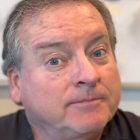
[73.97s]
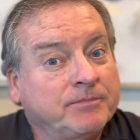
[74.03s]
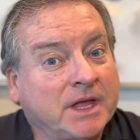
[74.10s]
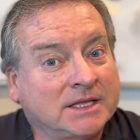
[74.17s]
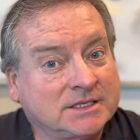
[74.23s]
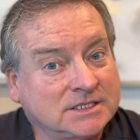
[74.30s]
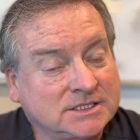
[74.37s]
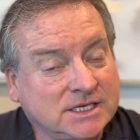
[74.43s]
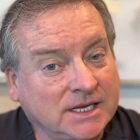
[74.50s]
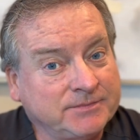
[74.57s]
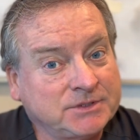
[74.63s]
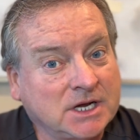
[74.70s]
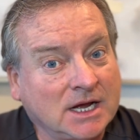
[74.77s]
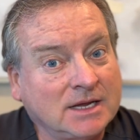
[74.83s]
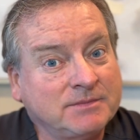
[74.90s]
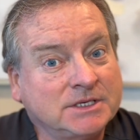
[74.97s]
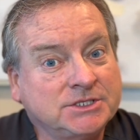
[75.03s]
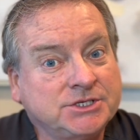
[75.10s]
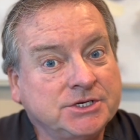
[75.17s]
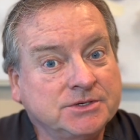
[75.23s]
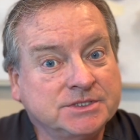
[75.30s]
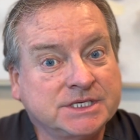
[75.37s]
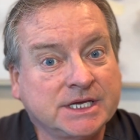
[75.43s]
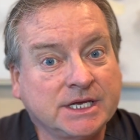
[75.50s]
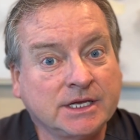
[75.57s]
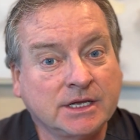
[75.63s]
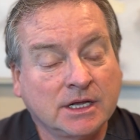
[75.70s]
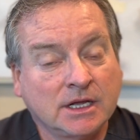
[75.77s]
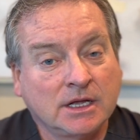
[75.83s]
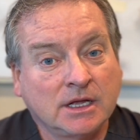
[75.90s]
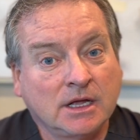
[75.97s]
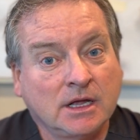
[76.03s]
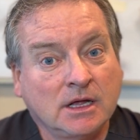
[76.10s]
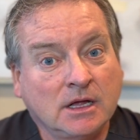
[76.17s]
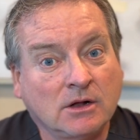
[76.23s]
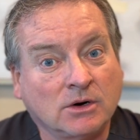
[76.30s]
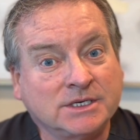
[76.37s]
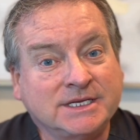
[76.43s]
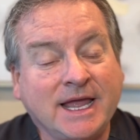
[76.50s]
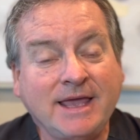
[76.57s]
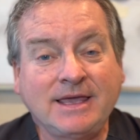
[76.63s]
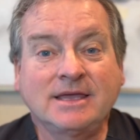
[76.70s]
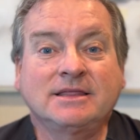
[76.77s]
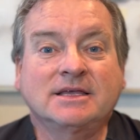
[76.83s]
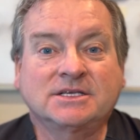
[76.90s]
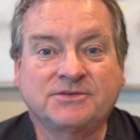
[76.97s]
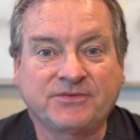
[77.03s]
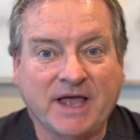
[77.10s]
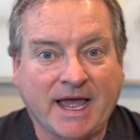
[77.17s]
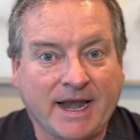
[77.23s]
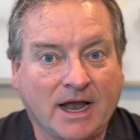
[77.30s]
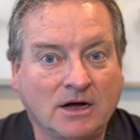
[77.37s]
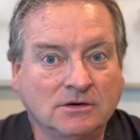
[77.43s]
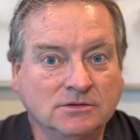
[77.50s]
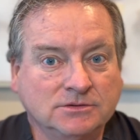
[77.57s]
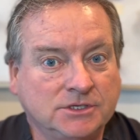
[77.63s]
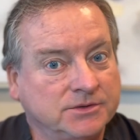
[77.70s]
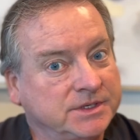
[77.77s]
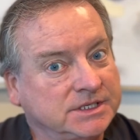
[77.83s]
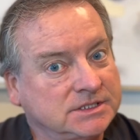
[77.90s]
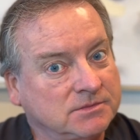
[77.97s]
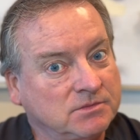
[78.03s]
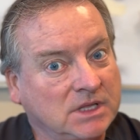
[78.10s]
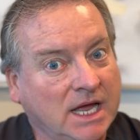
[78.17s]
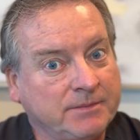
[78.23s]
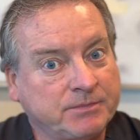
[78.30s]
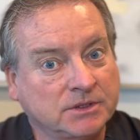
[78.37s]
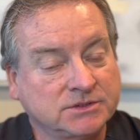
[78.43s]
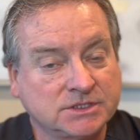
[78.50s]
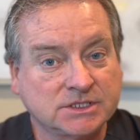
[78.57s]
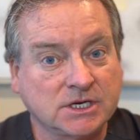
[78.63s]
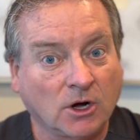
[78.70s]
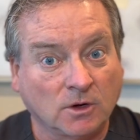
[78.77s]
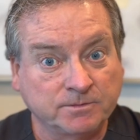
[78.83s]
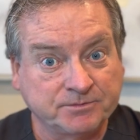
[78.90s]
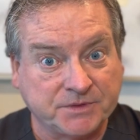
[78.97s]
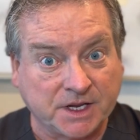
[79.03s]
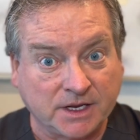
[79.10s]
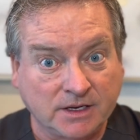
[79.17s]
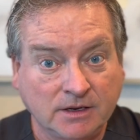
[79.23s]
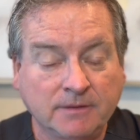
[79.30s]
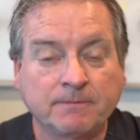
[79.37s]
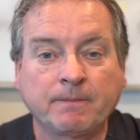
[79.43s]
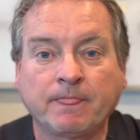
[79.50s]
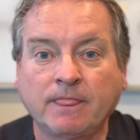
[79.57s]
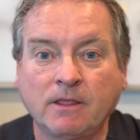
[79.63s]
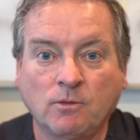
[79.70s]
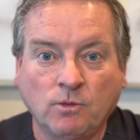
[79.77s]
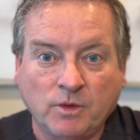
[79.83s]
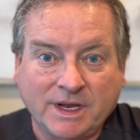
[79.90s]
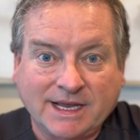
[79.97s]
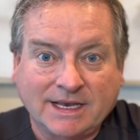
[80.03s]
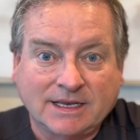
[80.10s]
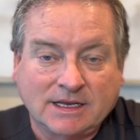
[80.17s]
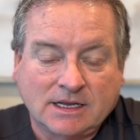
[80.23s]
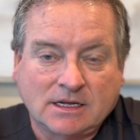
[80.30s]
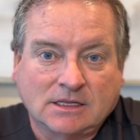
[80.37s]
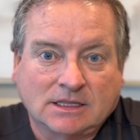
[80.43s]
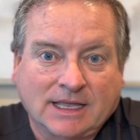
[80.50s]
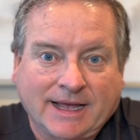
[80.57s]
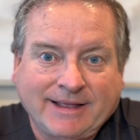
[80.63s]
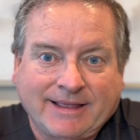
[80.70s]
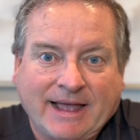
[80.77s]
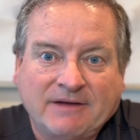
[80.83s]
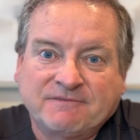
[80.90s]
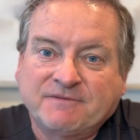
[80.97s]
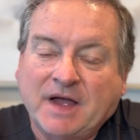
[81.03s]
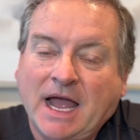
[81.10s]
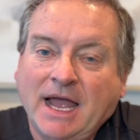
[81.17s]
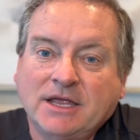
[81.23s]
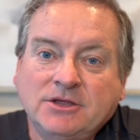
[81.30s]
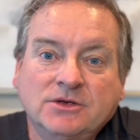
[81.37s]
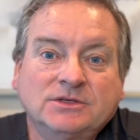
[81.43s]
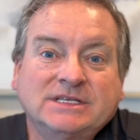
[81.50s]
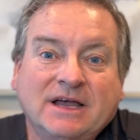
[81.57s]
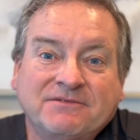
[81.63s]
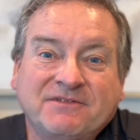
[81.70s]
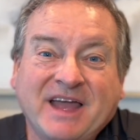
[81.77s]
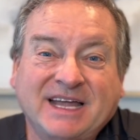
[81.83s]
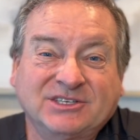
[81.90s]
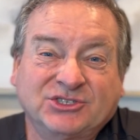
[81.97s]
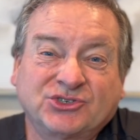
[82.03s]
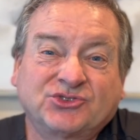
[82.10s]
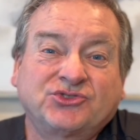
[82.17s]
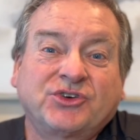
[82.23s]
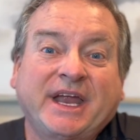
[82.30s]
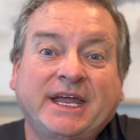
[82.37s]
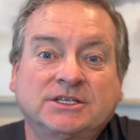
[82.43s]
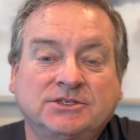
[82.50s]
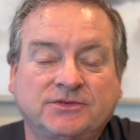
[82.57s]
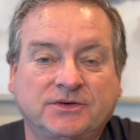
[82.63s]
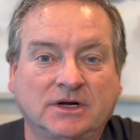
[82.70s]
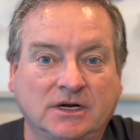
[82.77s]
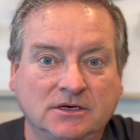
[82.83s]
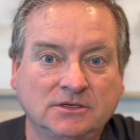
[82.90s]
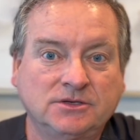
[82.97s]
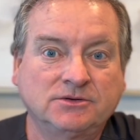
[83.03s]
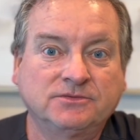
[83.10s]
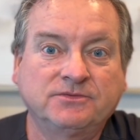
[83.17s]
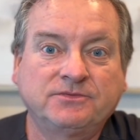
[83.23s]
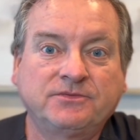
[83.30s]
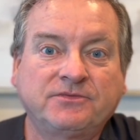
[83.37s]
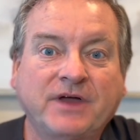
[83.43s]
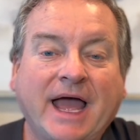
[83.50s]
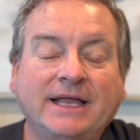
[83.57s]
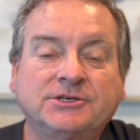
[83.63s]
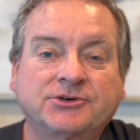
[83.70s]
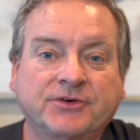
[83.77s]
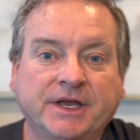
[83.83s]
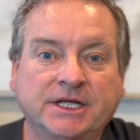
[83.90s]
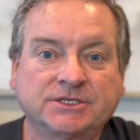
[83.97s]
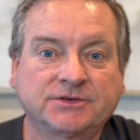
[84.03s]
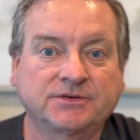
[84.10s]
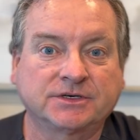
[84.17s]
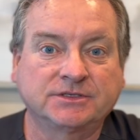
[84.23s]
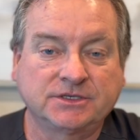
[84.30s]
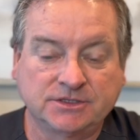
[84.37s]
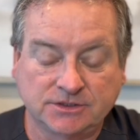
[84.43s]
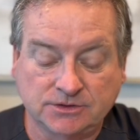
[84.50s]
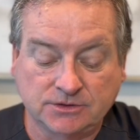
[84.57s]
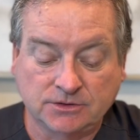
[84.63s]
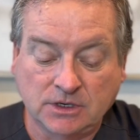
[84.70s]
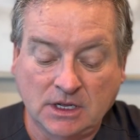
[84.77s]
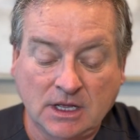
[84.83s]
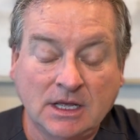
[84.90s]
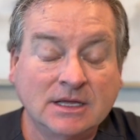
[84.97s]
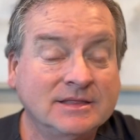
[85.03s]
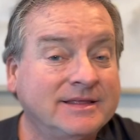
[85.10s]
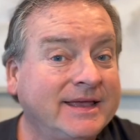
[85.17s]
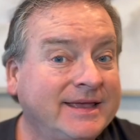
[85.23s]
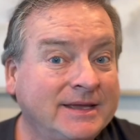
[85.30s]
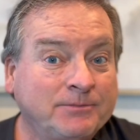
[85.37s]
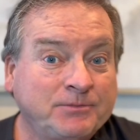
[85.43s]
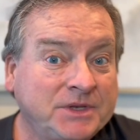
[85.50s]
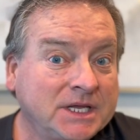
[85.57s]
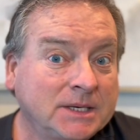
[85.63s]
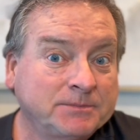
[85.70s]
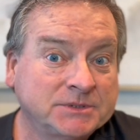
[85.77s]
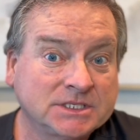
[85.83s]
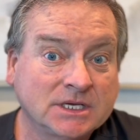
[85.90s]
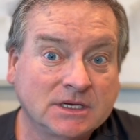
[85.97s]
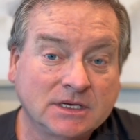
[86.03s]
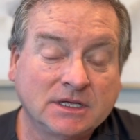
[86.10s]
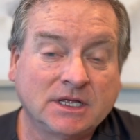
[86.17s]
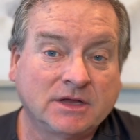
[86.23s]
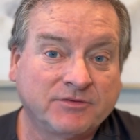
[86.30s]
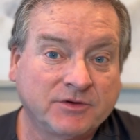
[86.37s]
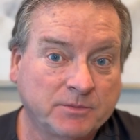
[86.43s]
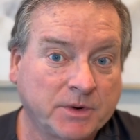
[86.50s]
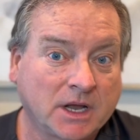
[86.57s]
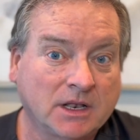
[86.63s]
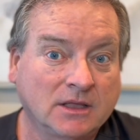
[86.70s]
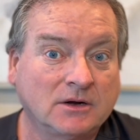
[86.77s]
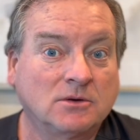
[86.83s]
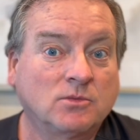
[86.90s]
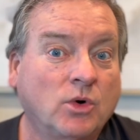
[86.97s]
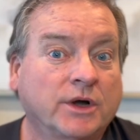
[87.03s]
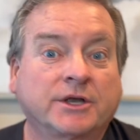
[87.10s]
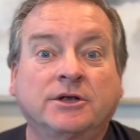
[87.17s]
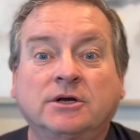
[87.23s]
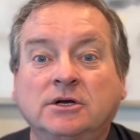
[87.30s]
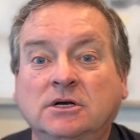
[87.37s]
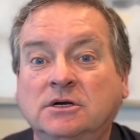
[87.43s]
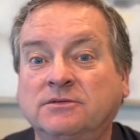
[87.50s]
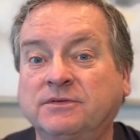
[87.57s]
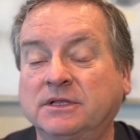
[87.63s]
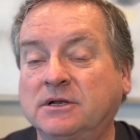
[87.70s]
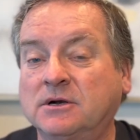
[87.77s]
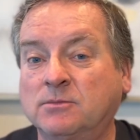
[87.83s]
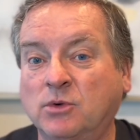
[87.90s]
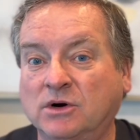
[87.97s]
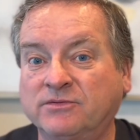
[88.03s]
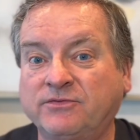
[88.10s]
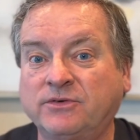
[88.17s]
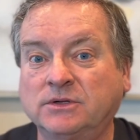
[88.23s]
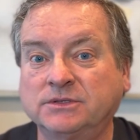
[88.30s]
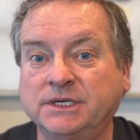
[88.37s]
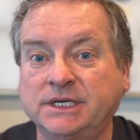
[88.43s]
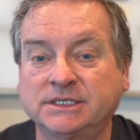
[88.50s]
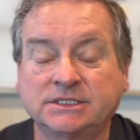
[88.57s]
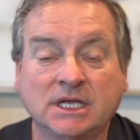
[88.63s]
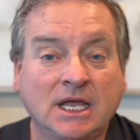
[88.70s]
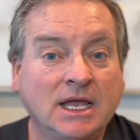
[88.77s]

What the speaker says: At the same time as using or taking this fat out, doing some liposculpting, we can collect that fat, use that fat and transfer it, do fat transfer to the hip dips, give your butt a little more curve, a little more fullness,